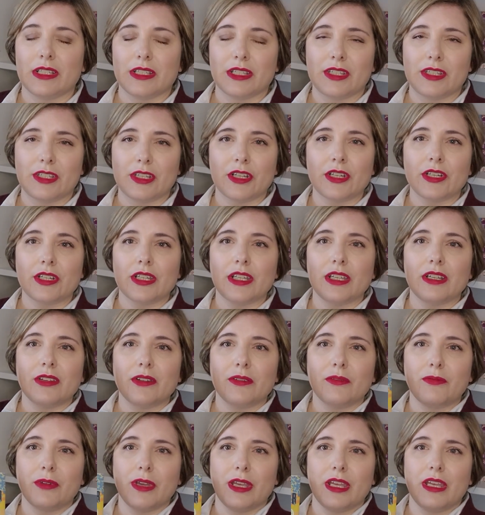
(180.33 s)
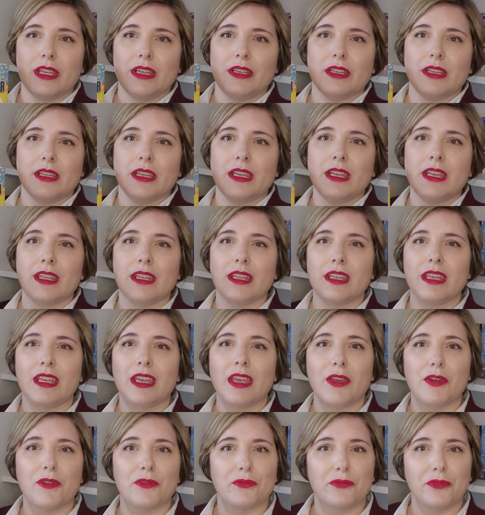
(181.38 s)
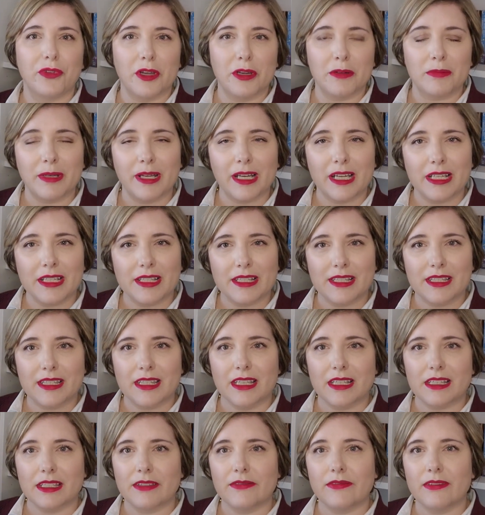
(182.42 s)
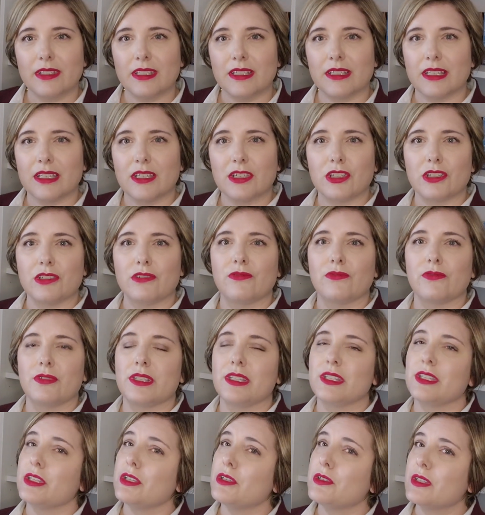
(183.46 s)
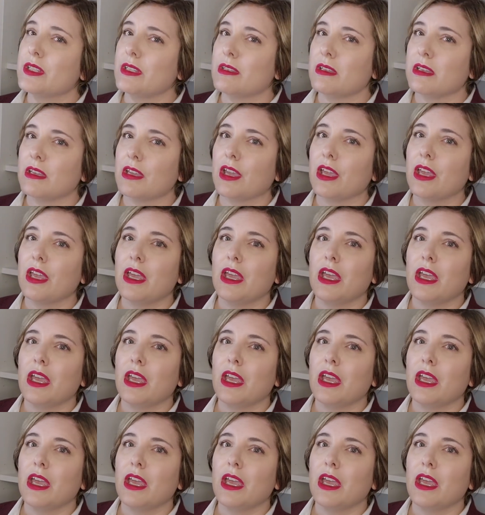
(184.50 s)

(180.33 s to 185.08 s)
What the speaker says: started when robots that civilization was using